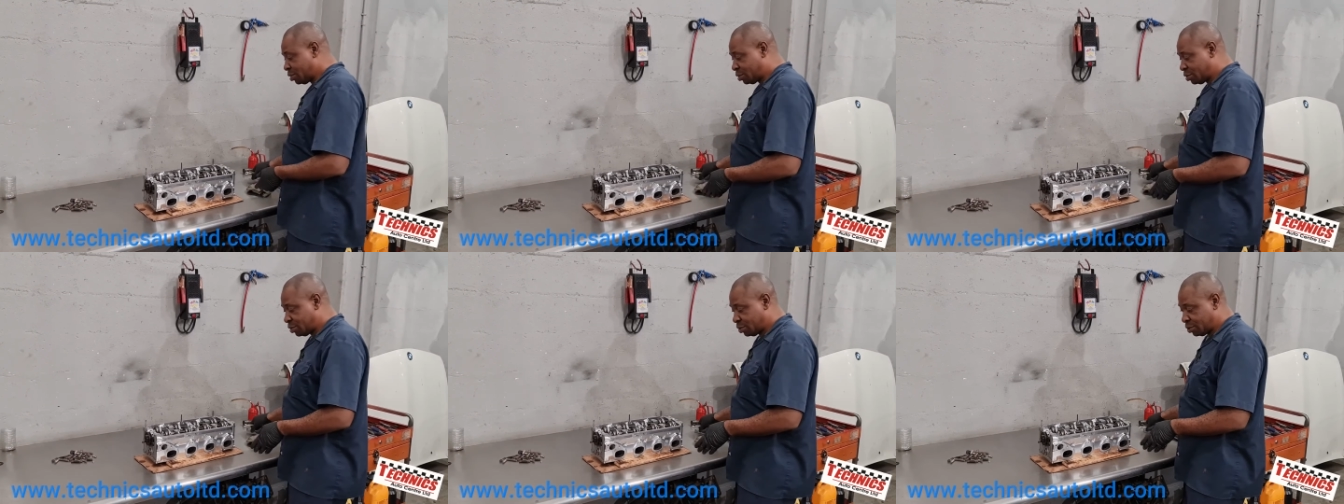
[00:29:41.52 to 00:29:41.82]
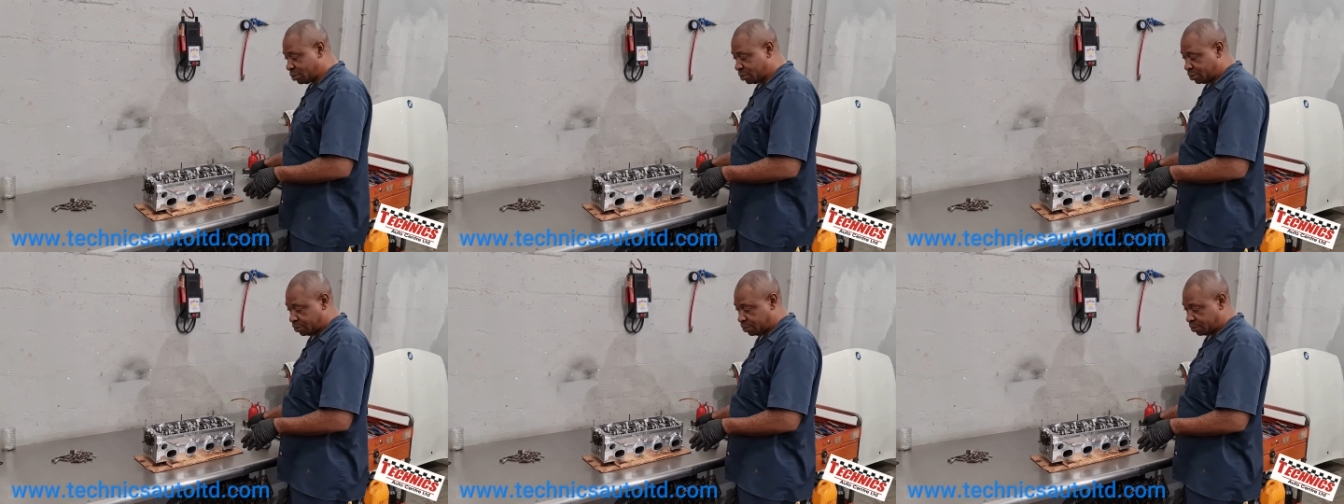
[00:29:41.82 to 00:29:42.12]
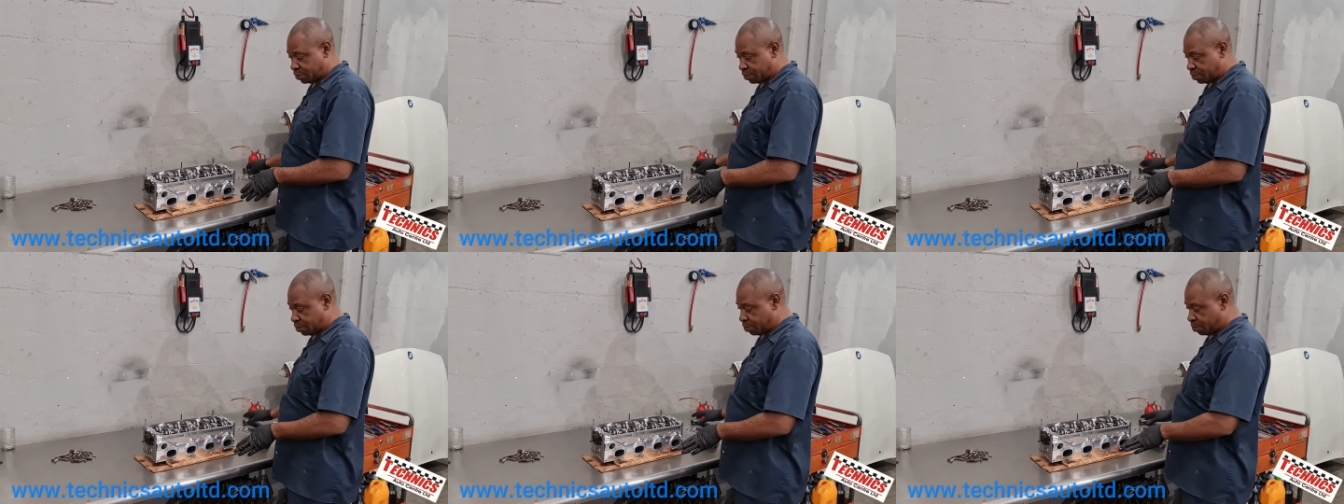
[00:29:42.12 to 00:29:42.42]
to
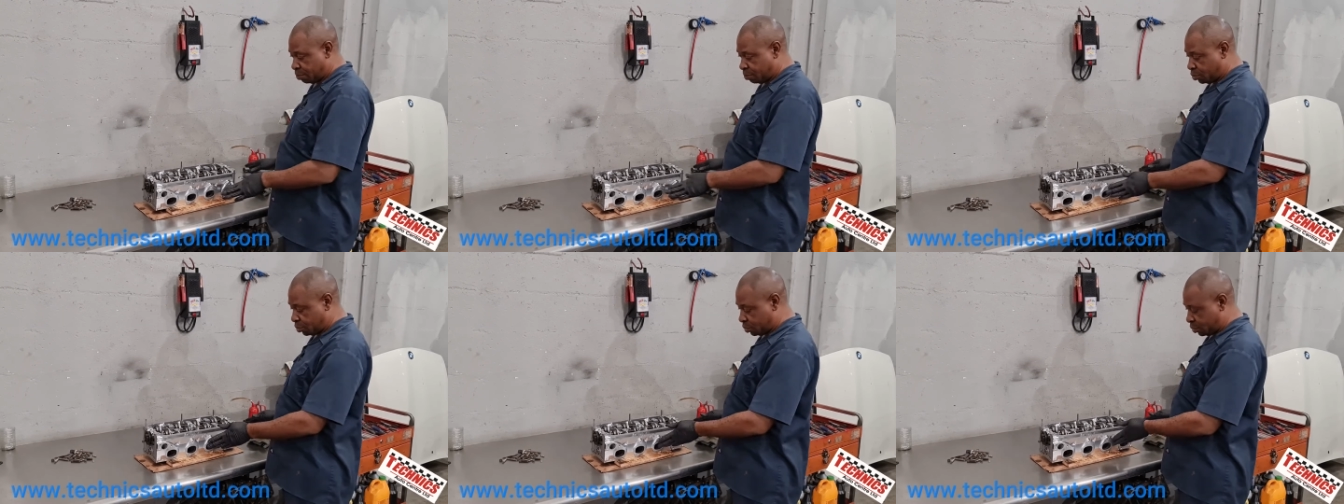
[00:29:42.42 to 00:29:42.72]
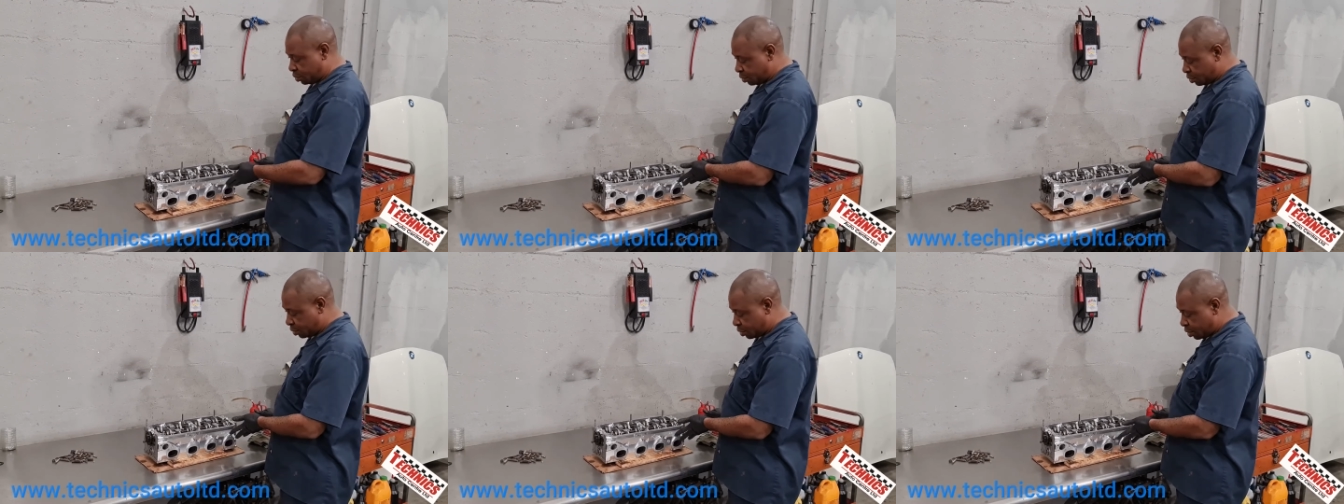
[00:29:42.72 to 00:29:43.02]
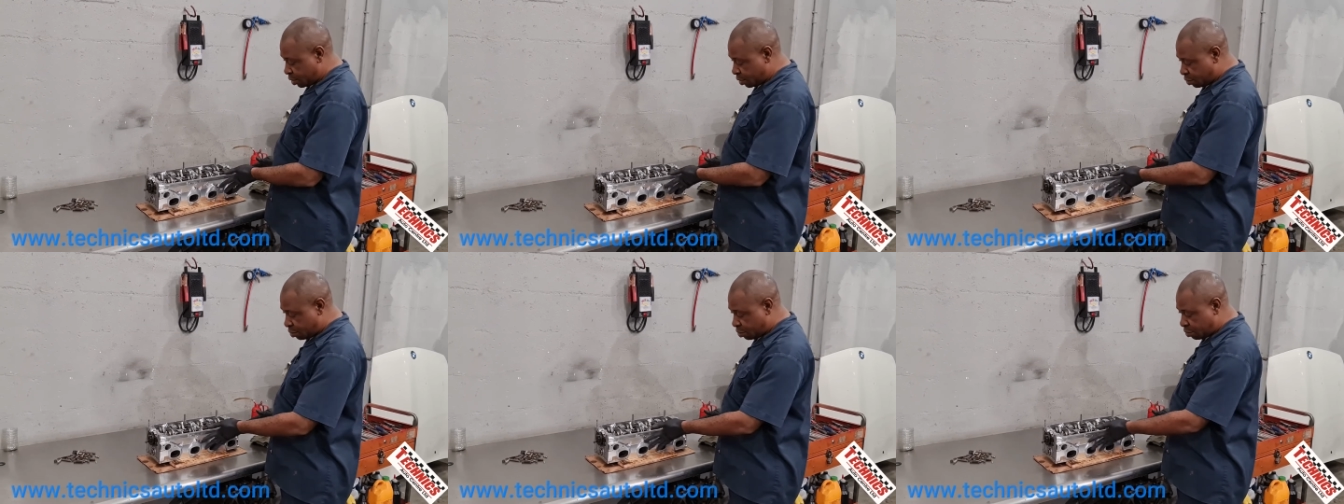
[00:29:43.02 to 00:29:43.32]
put in
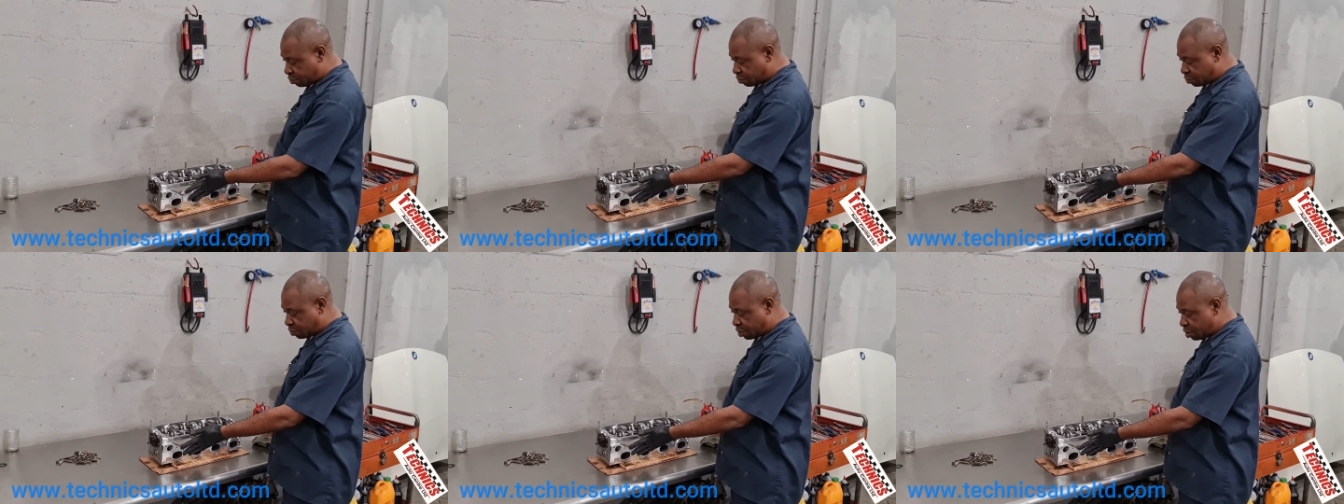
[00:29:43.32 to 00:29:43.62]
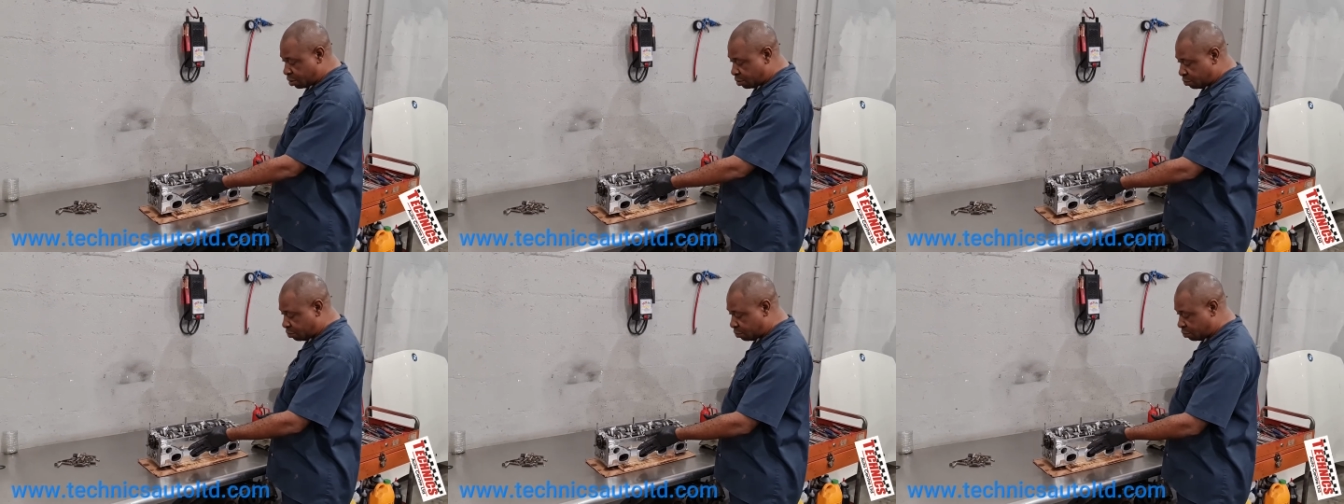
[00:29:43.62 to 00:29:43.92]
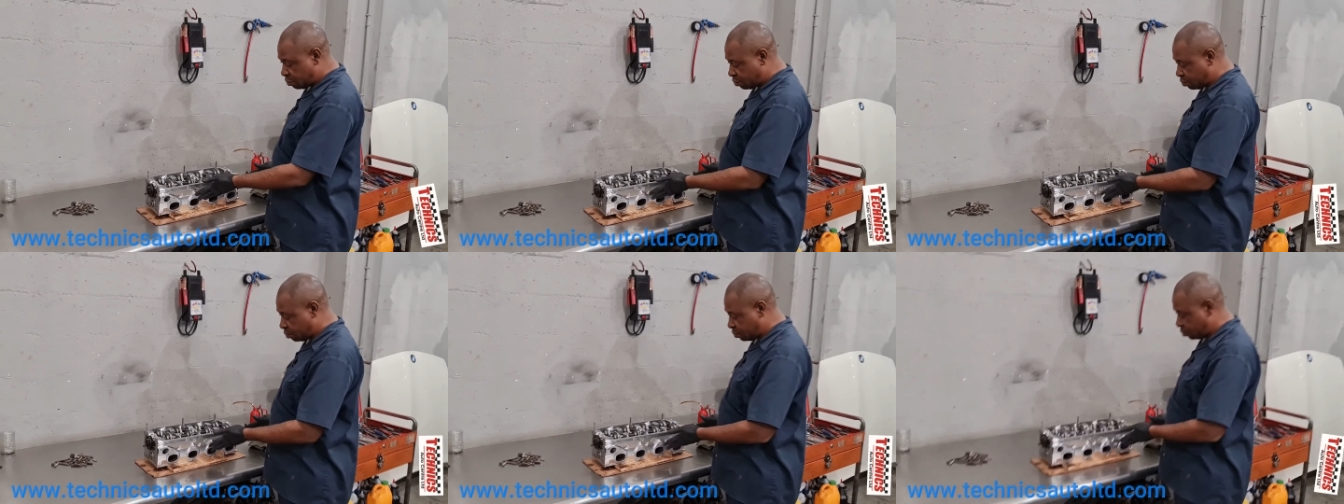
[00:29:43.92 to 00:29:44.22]
the studs,